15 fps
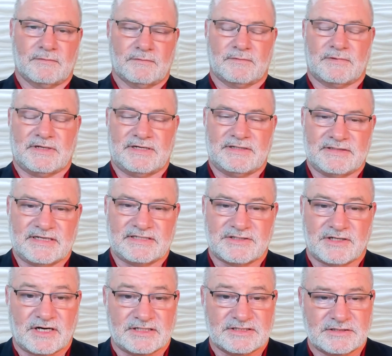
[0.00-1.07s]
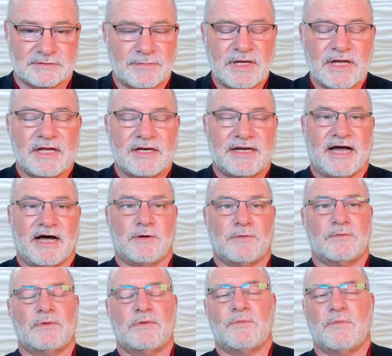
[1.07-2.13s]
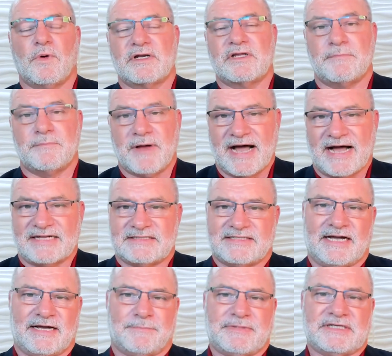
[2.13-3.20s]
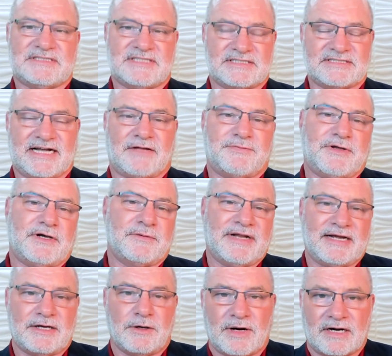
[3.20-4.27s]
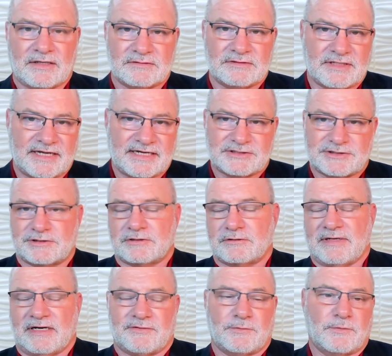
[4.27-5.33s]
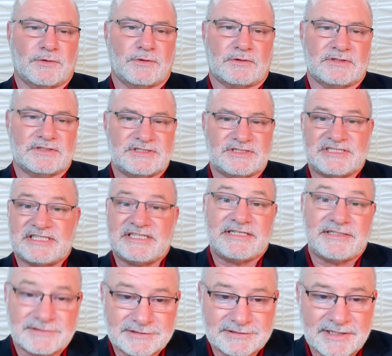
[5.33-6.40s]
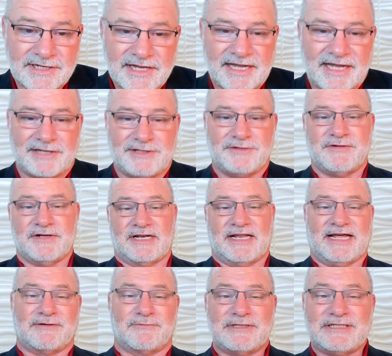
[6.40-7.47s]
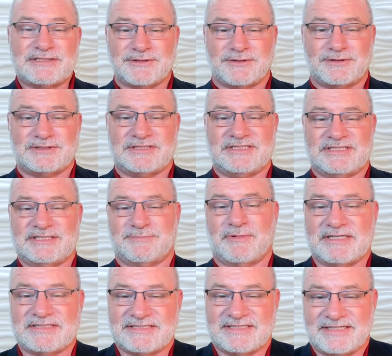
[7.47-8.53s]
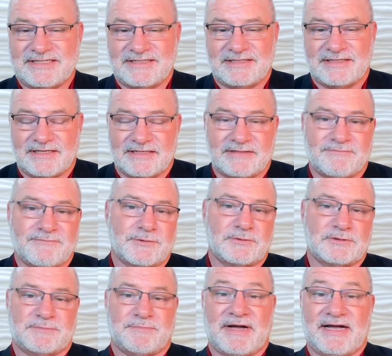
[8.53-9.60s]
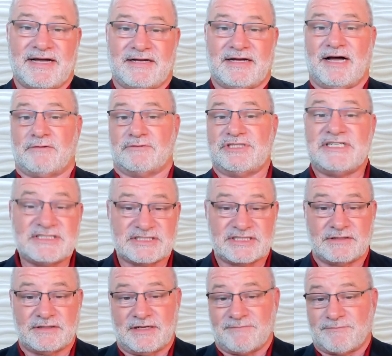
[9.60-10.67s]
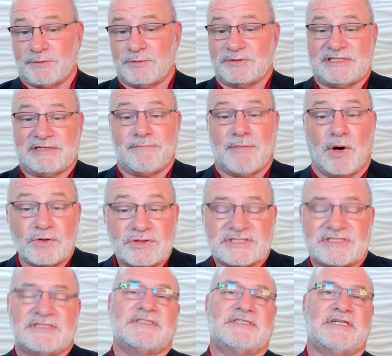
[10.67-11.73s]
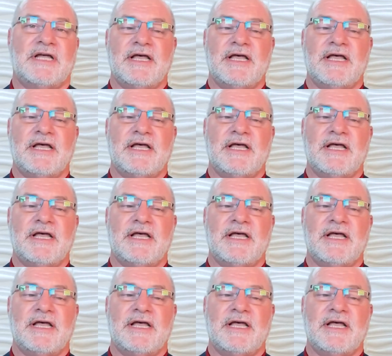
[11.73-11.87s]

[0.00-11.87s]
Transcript: Right. That's awesome. Now, one of the hot topics that's out there when I go out and lecture around the world is genes. And you've done a lot of research and expressing and influenced by how genes influence emotions